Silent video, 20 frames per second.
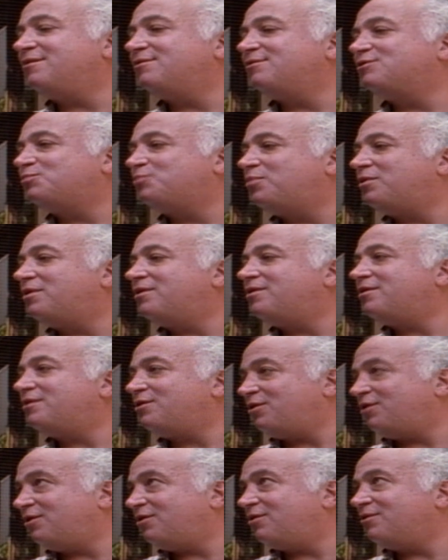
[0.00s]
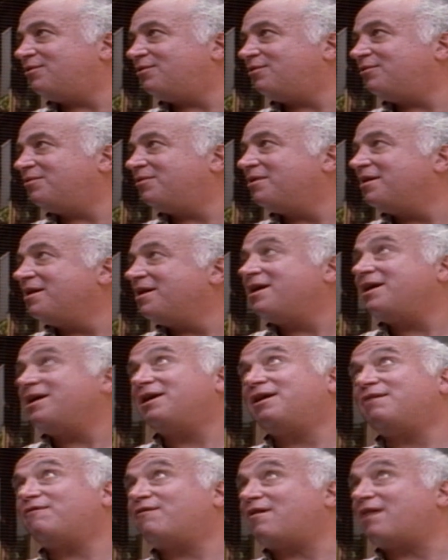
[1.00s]
else but you.
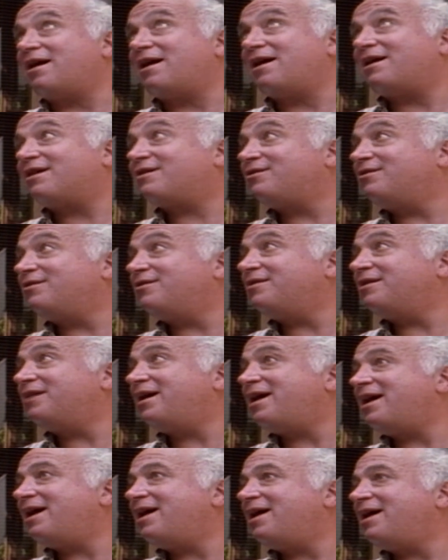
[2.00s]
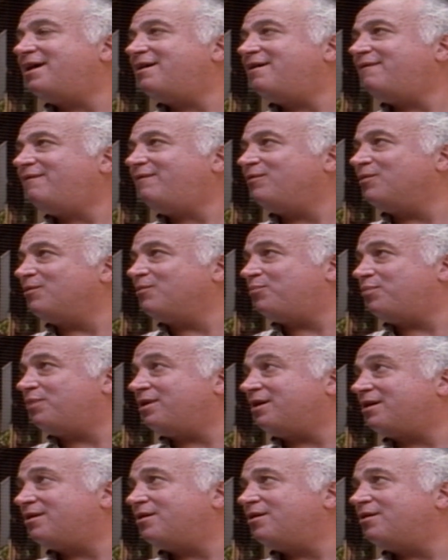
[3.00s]
If I could have the
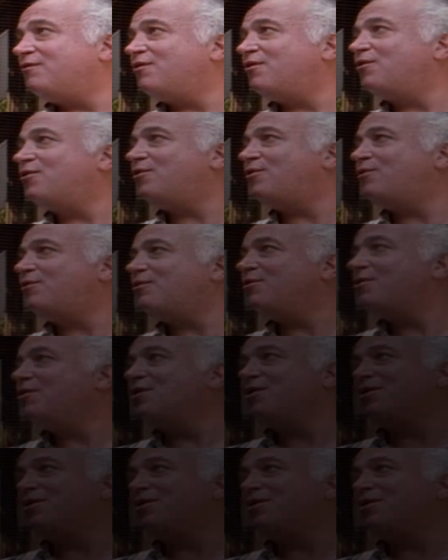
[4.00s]
pick of all